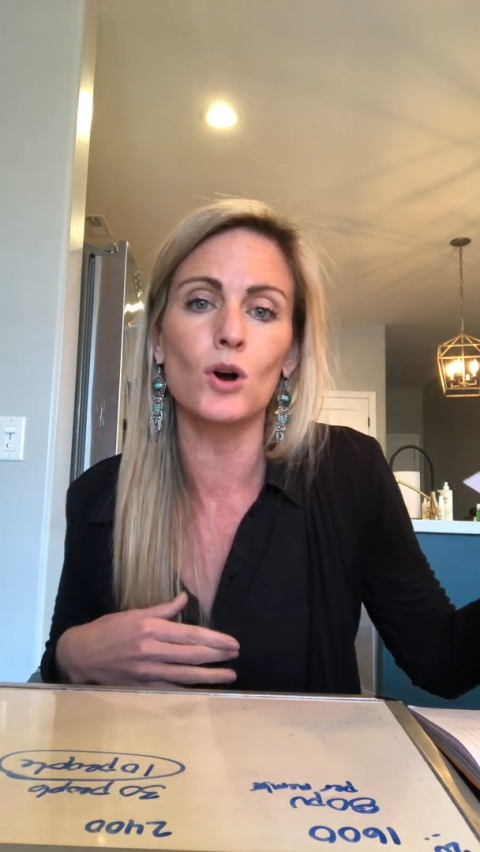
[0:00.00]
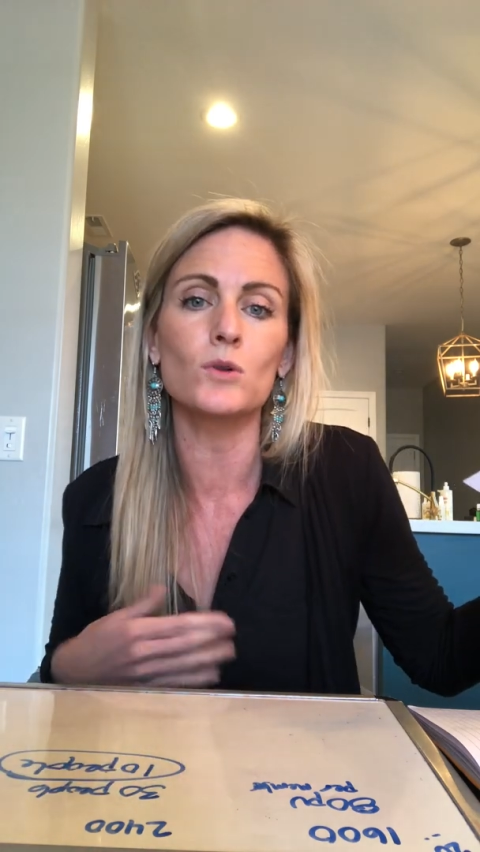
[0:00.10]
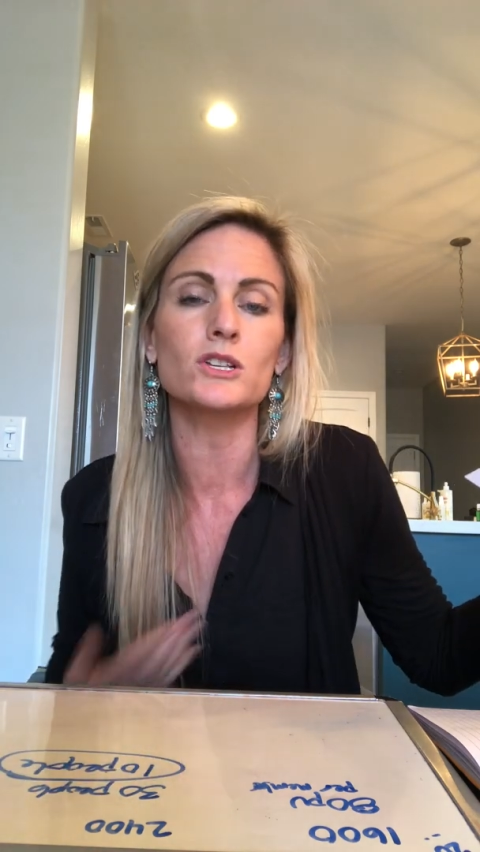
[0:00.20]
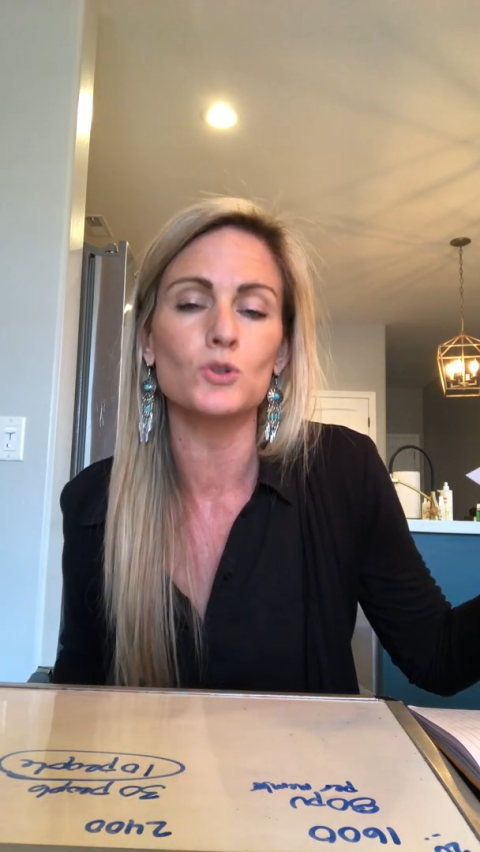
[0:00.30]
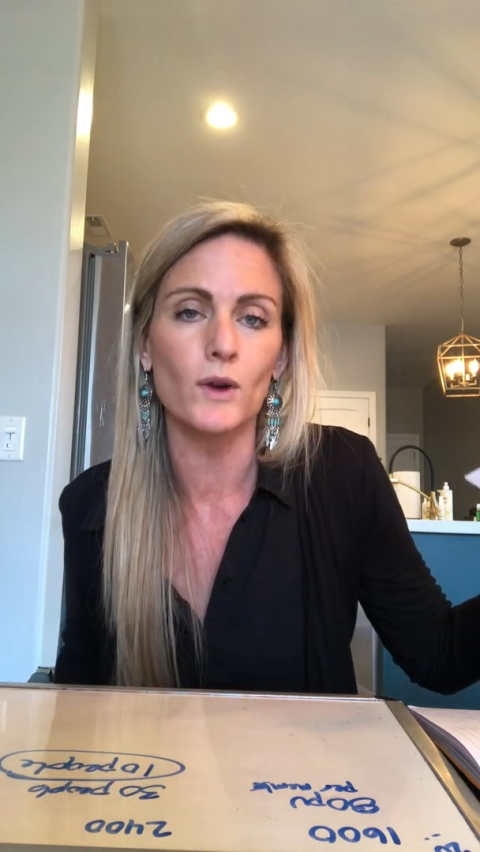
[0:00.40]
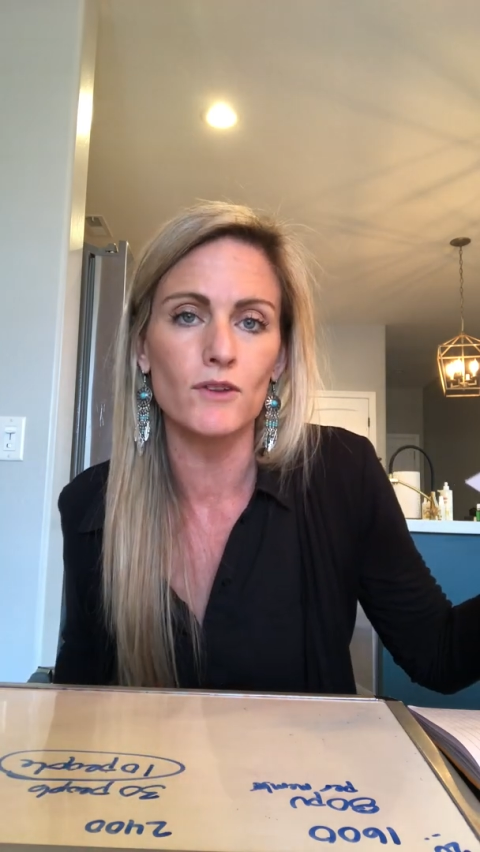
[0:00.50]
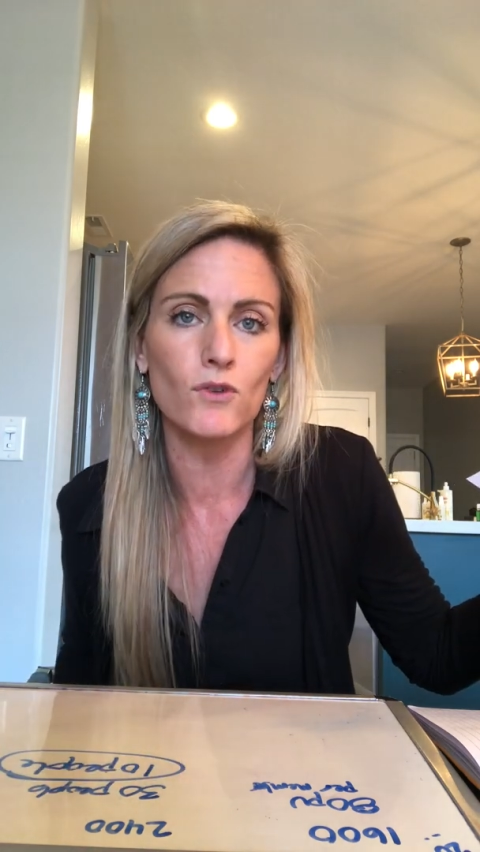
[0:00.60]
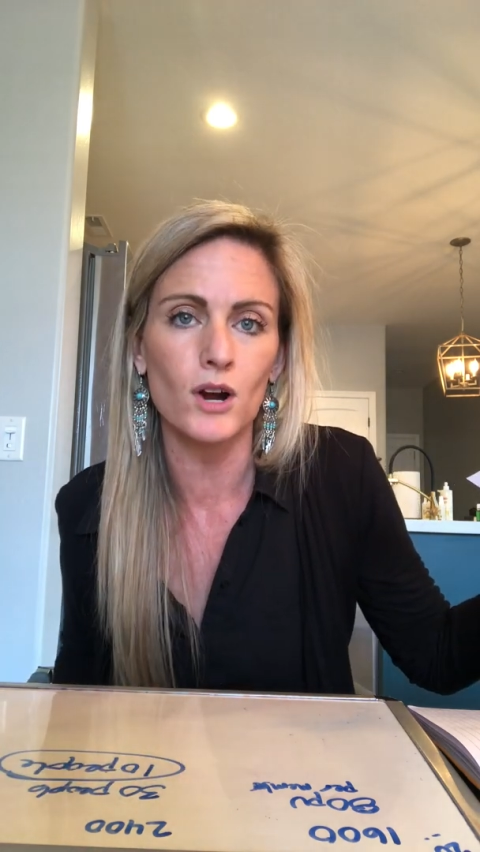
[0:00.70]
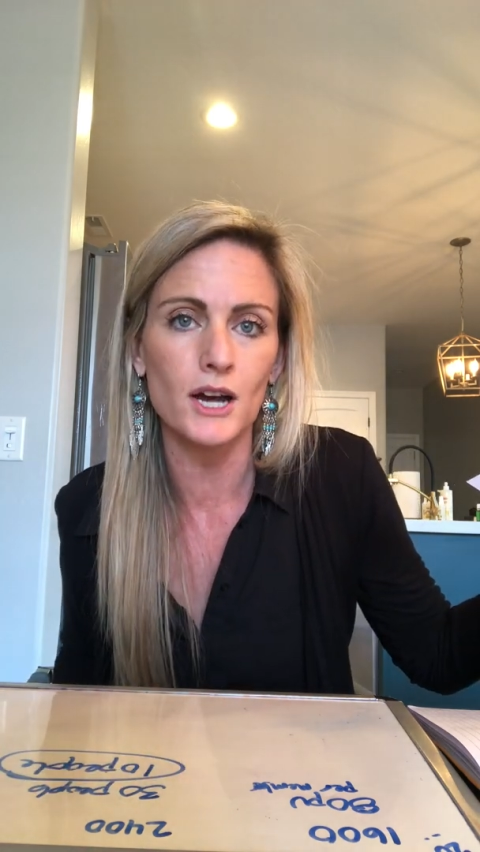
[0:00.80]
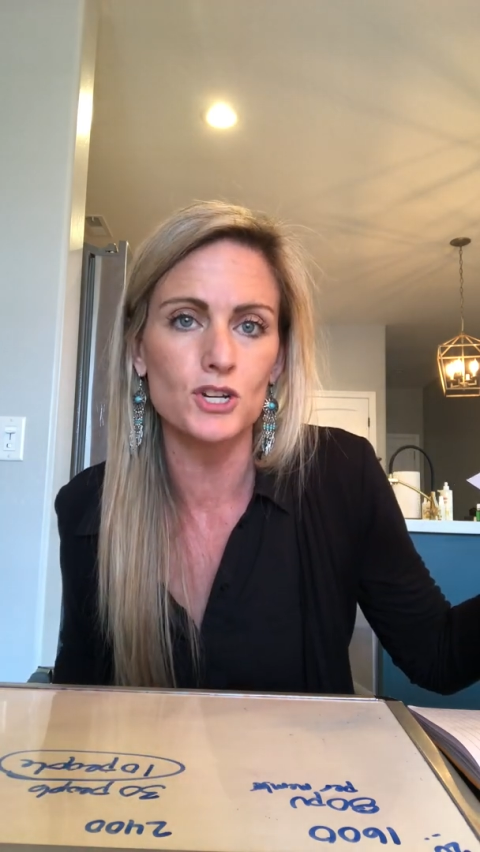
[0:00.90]
goal is
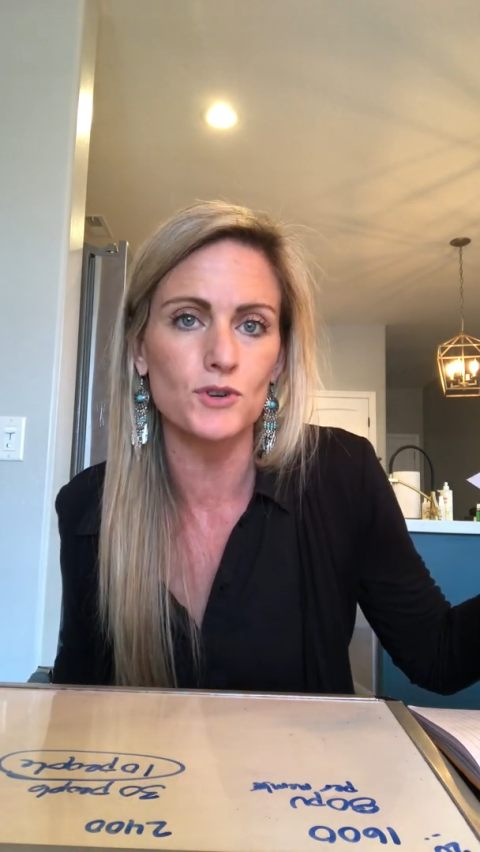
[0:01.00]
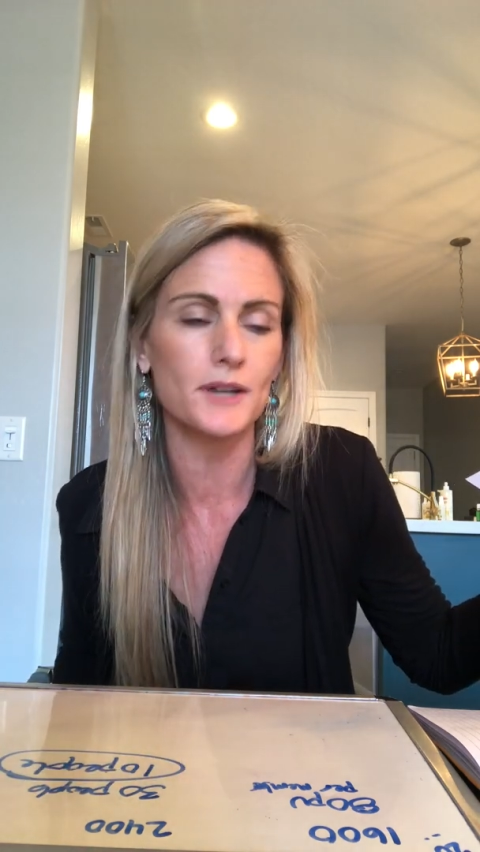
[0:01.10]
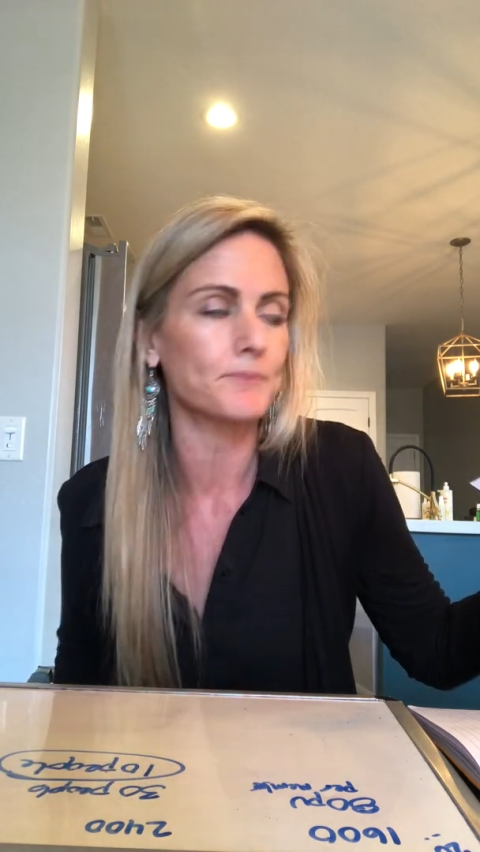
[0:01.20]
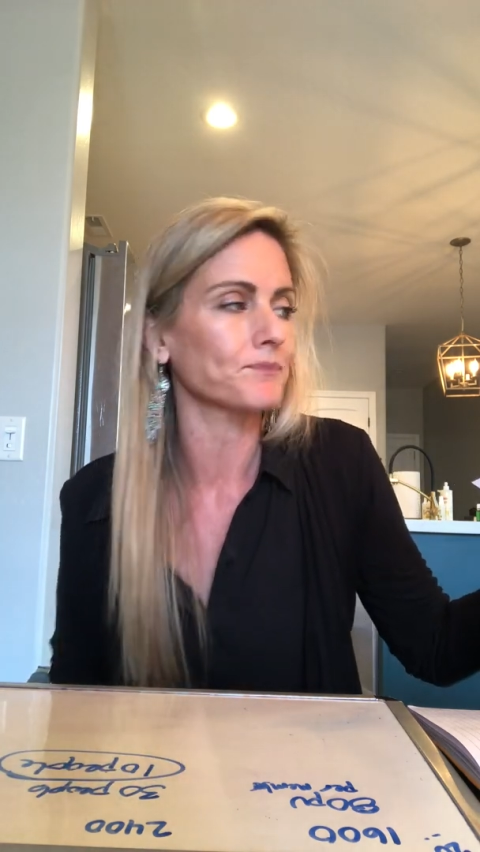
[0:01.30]
2,400.